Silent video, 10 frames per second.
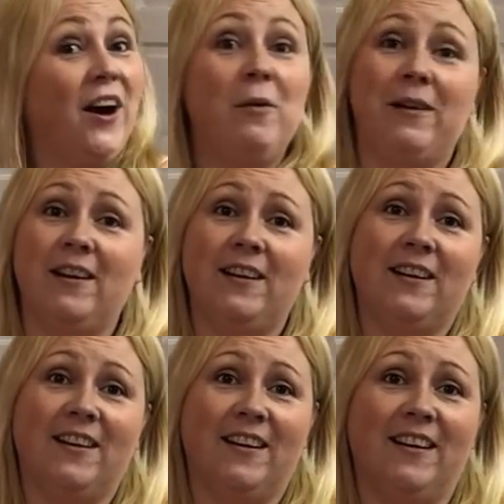Are we done?
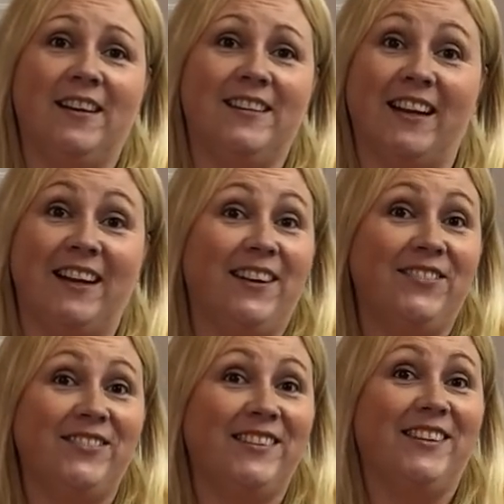Is that
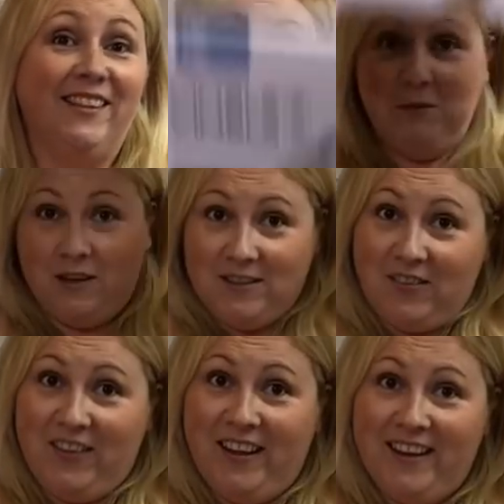enough? Go on
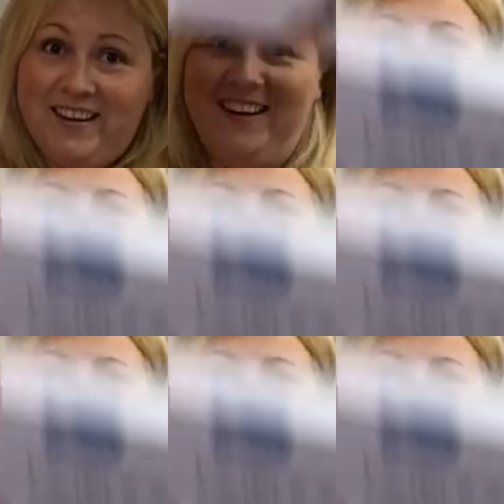top of there.